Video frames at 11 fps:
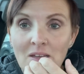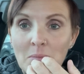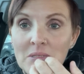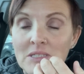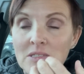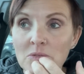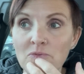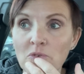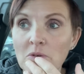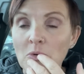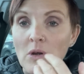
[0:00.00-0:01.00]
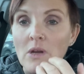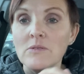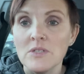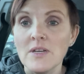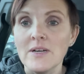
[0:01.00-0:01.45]
But since we've already bought
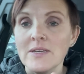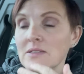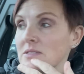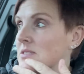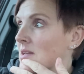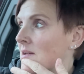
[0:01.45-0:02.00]
loads of lights,